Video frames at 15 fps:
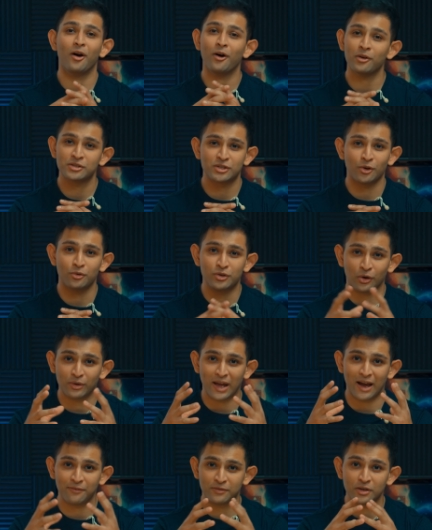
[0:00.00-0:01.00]
also don't
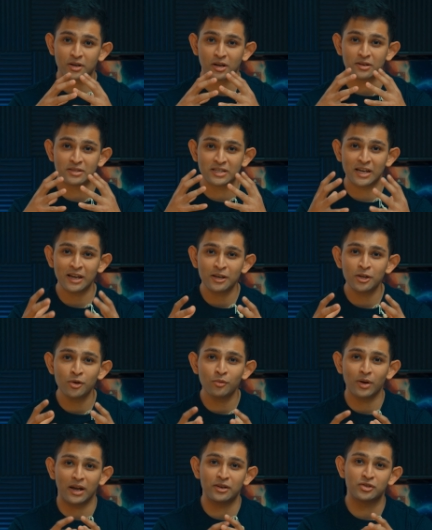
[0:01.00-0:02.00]
have to
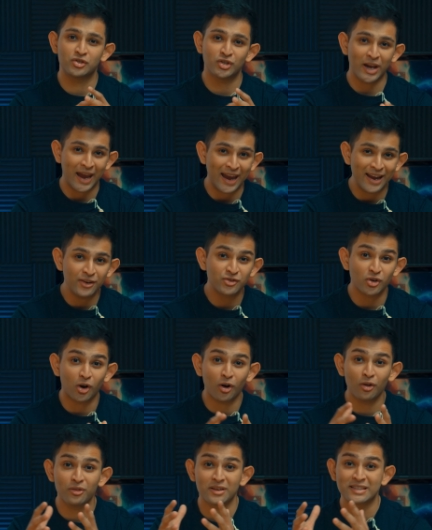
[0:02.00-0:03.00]
continue and change
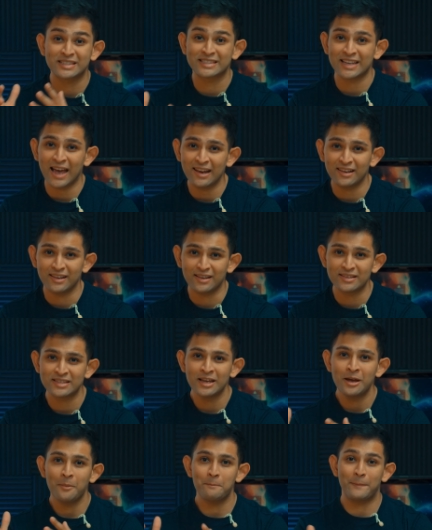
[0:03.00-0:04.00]
all the settings
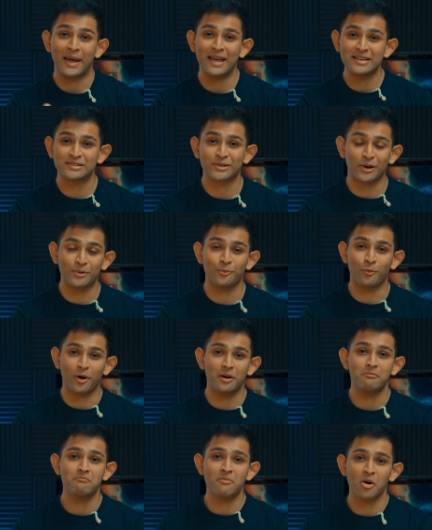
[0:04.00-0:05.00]
based on
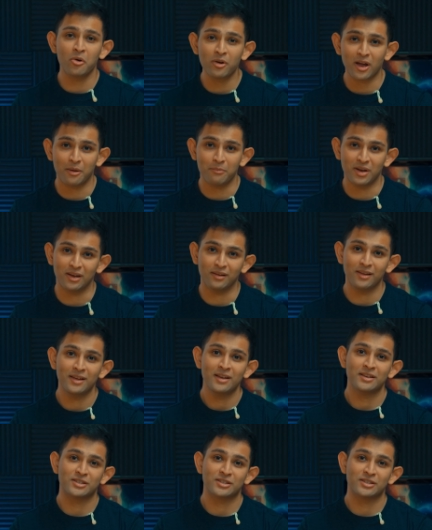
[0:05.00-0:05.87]
what mode I'm in.